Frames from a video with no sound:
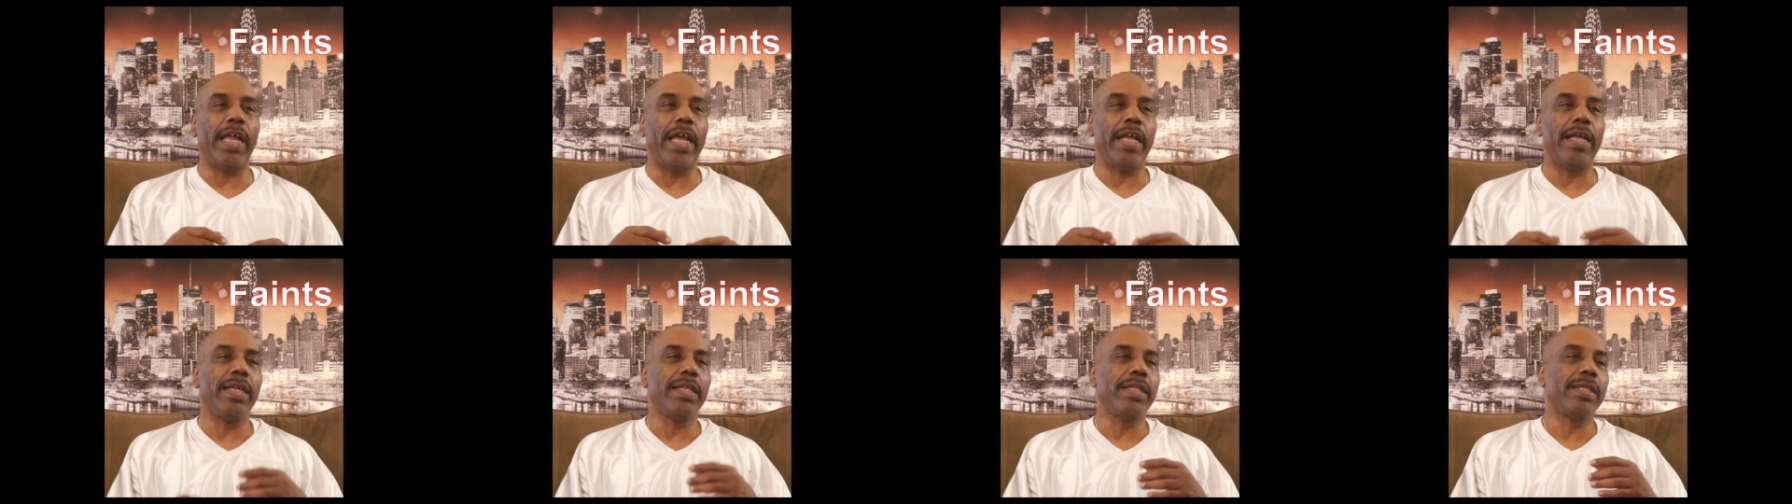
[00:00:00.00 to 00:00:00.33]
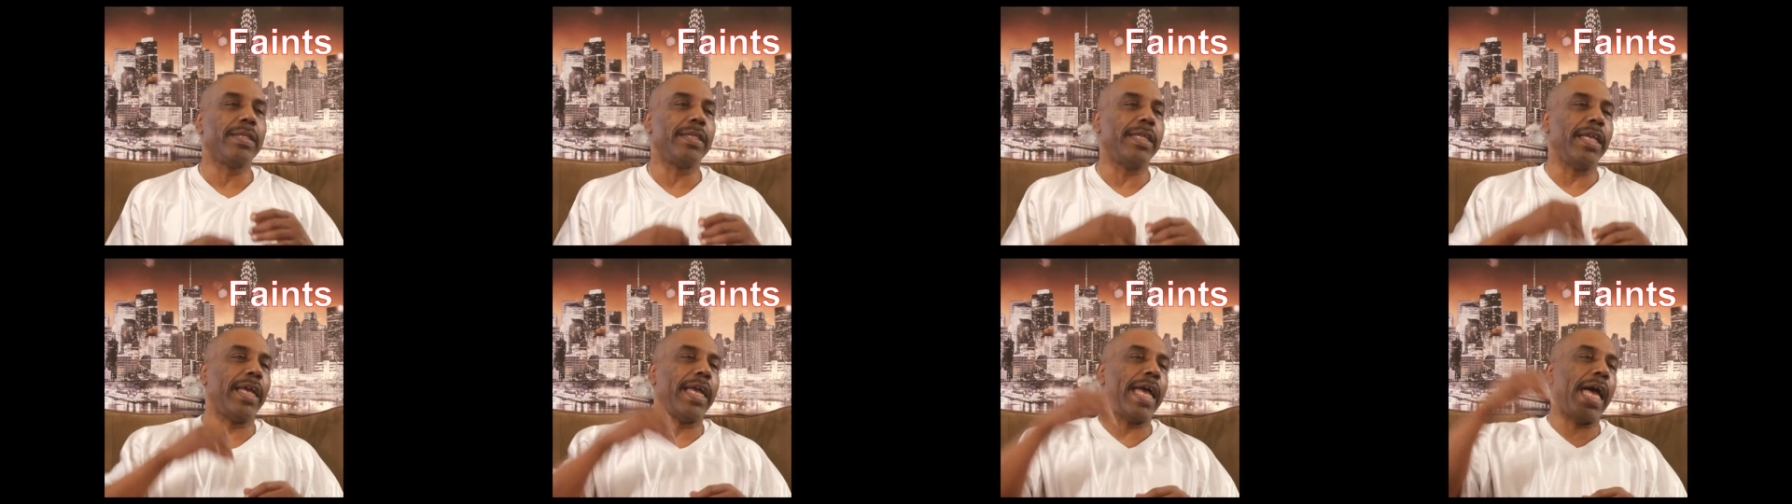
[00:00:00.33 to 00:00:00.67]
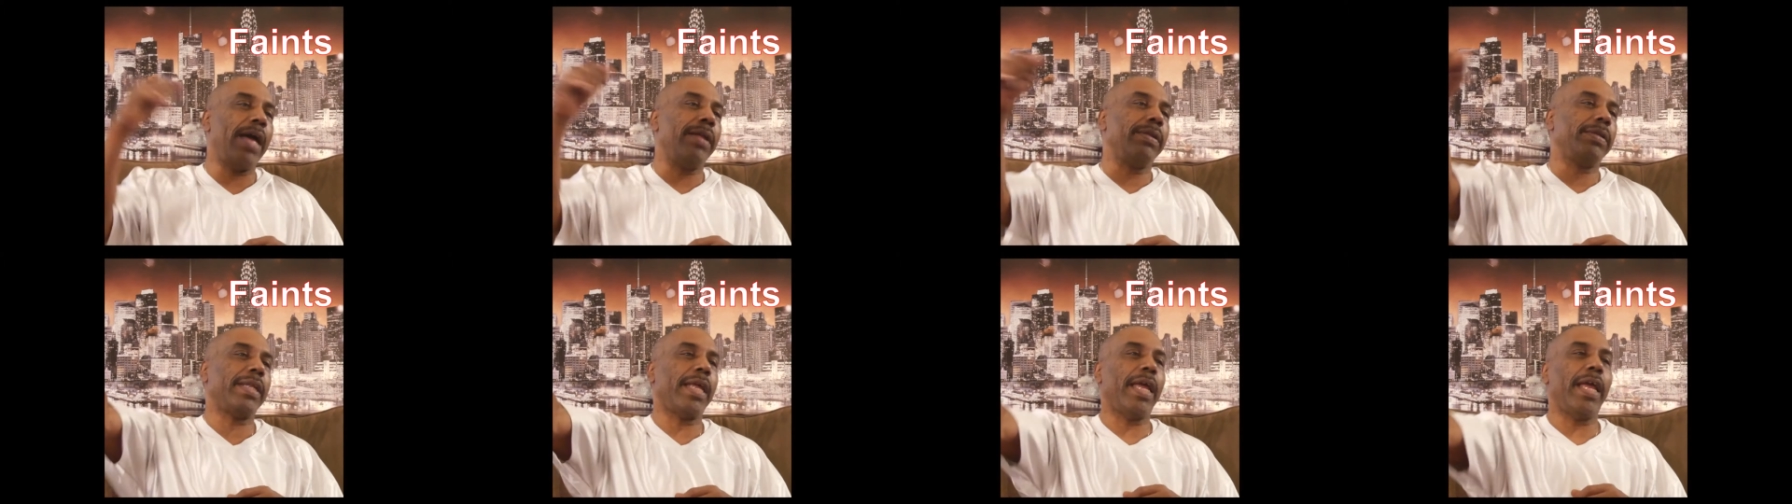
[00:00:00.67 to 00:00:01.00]
they stick
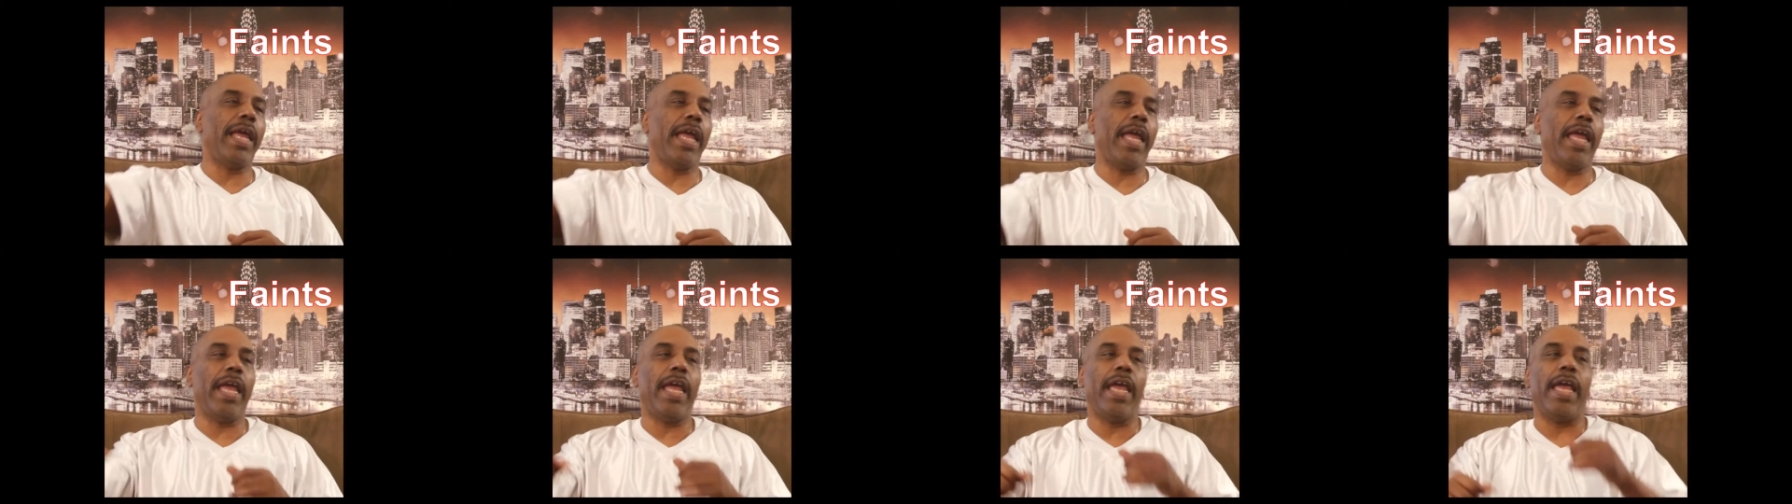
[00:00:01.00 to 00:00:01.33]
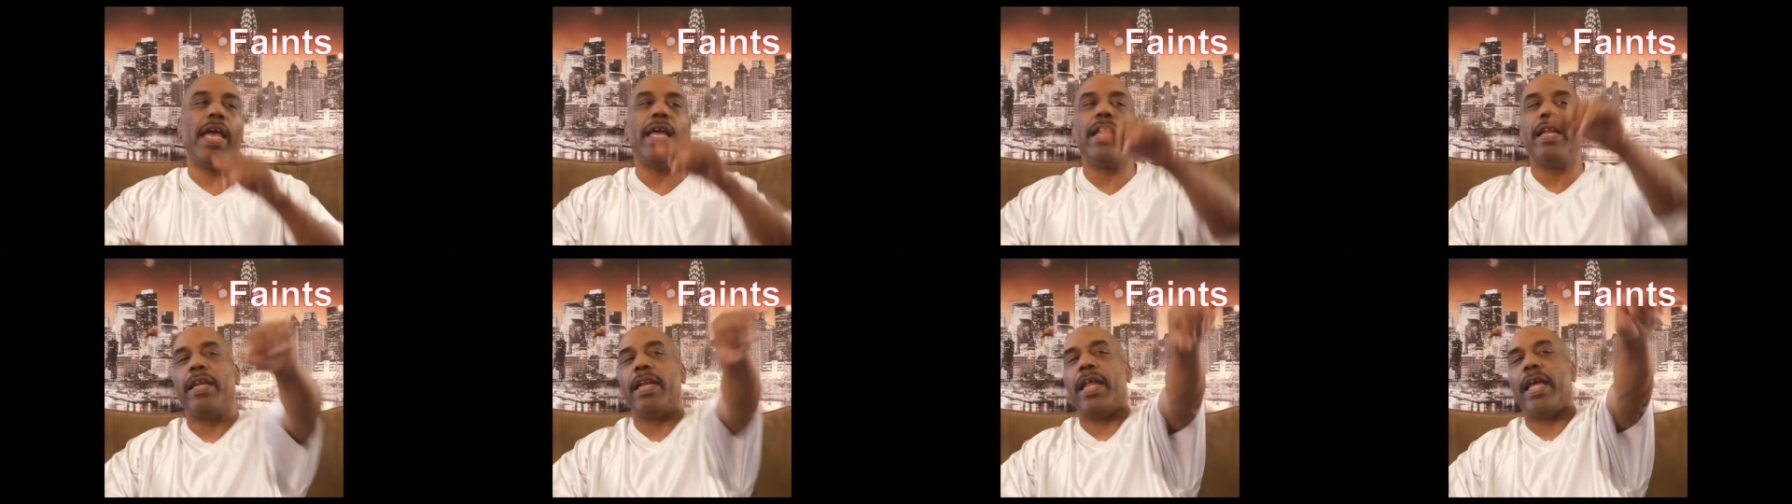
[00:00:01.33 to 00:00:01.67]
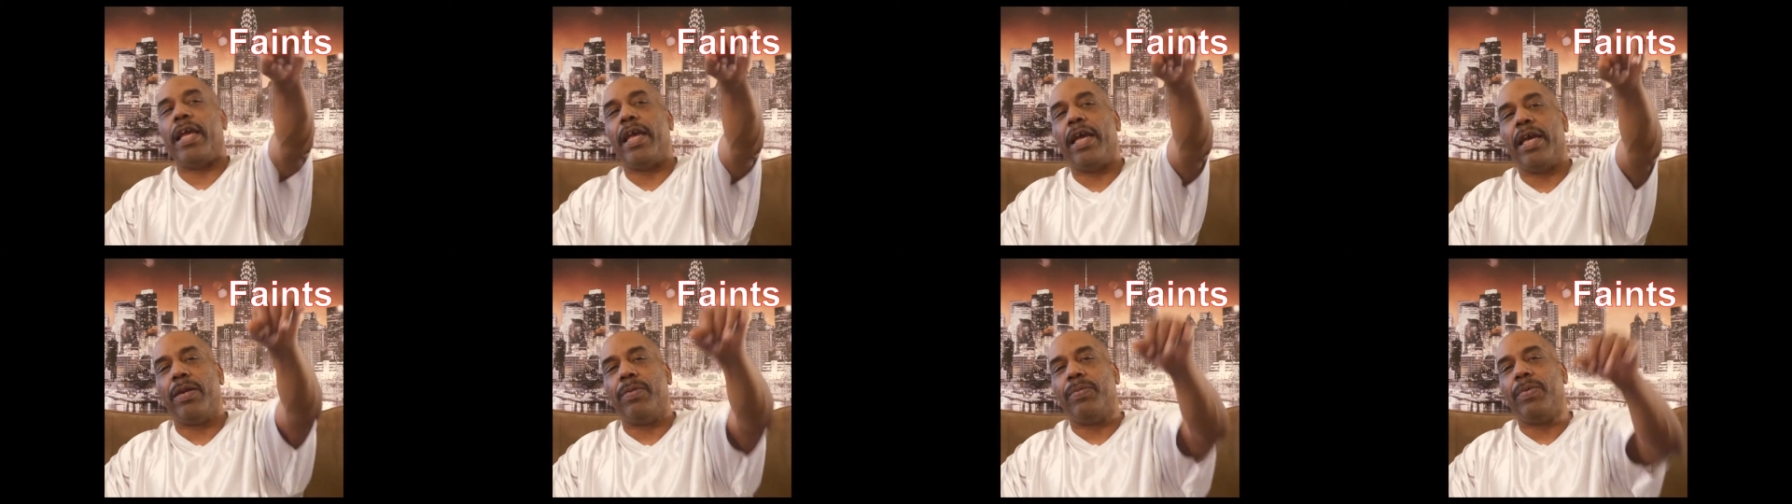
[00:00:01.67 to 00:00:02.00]
out their hand and
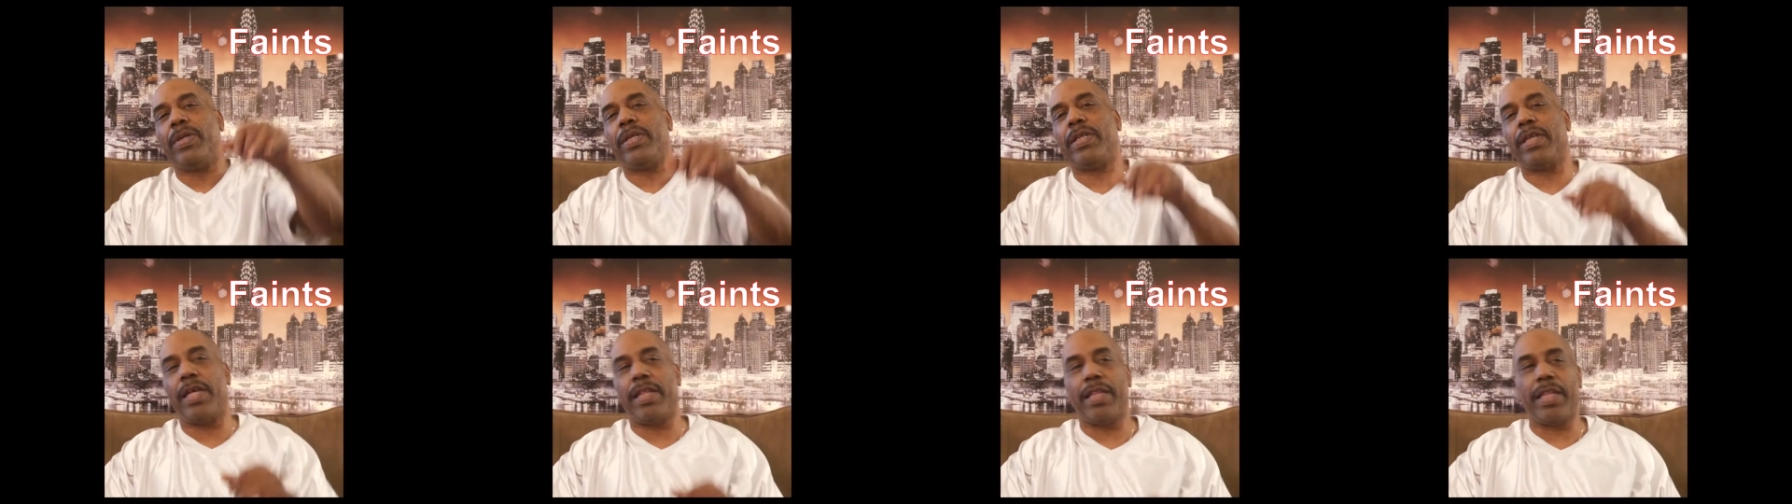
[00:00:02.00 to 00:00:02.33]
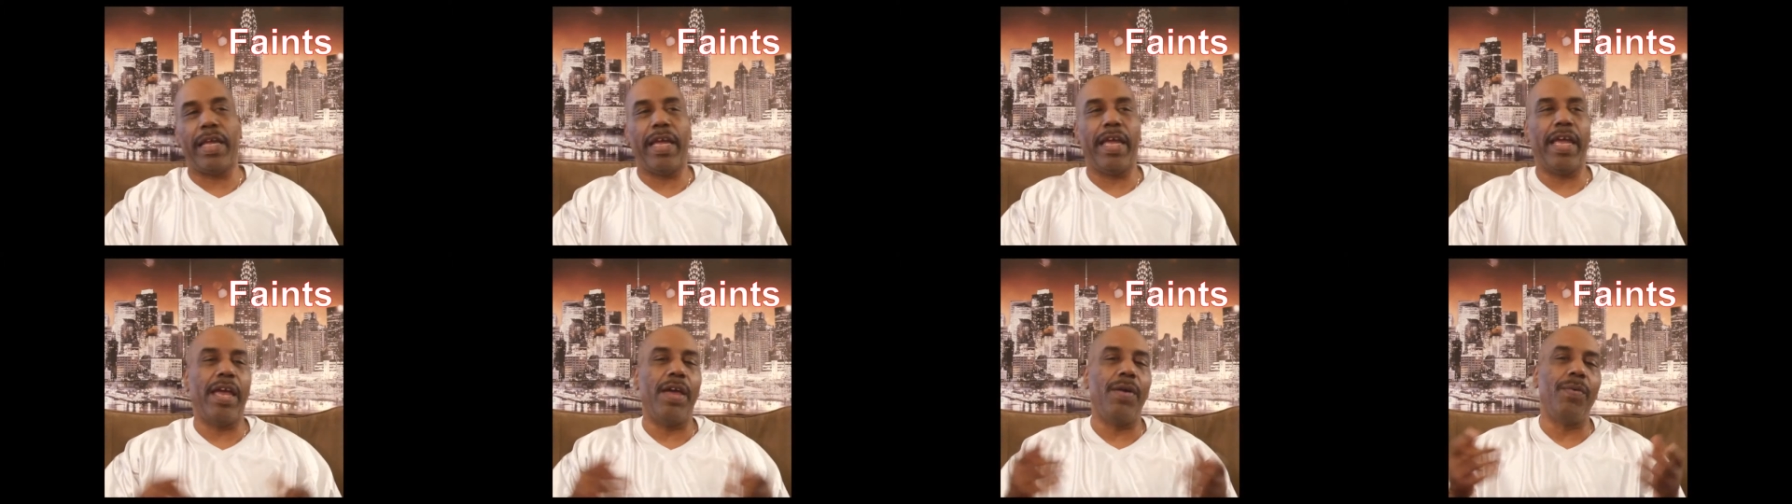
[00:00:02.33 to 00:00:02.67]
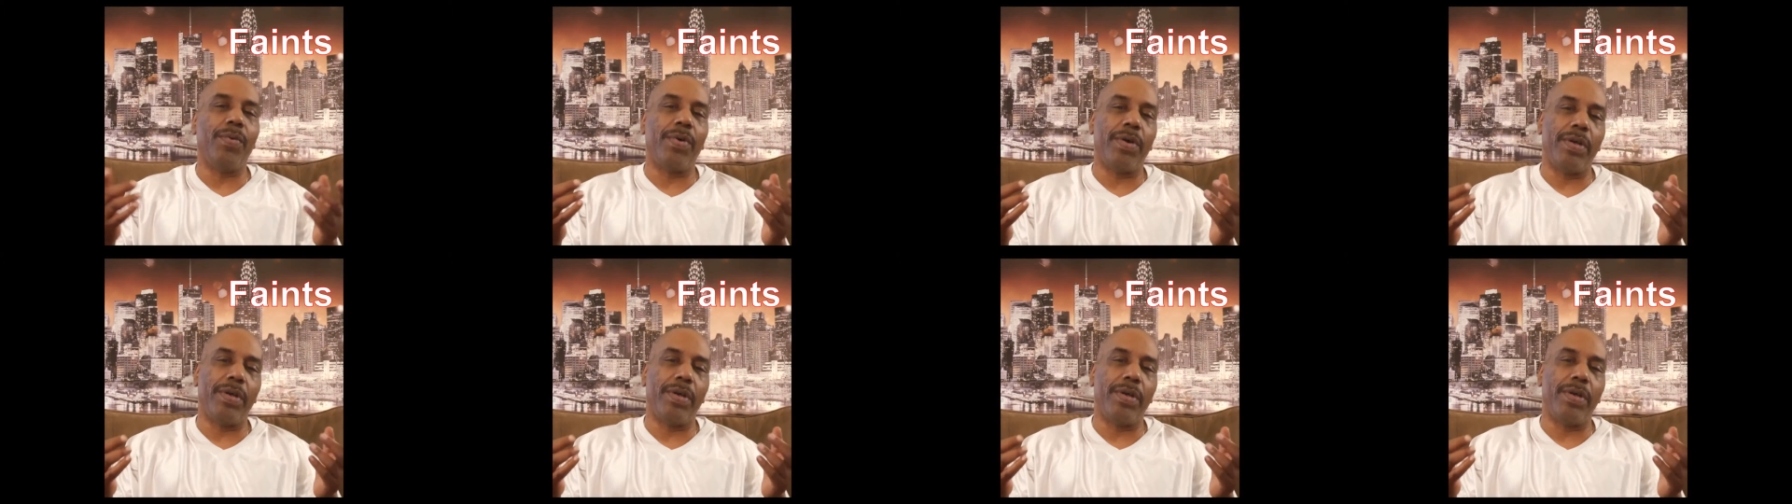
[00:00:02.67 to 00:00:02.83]
they hit them with the other hand?